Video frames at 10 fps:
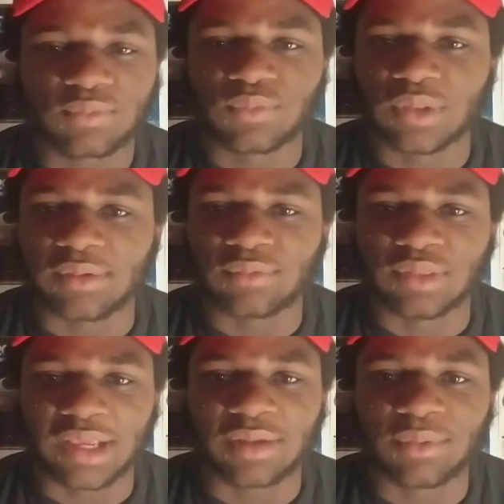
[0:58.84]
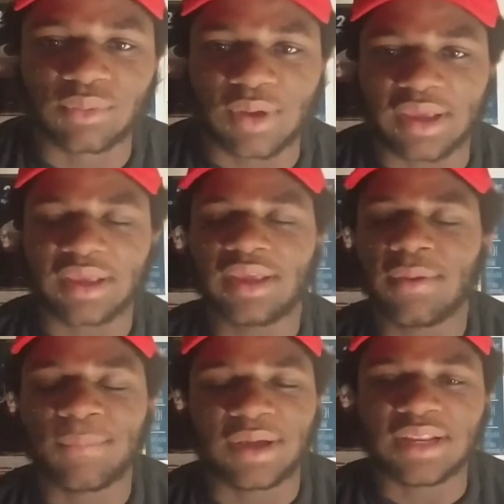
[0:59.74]
likable way.
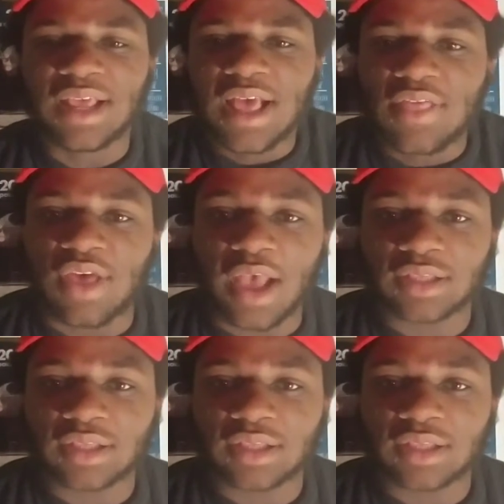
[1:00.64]
But the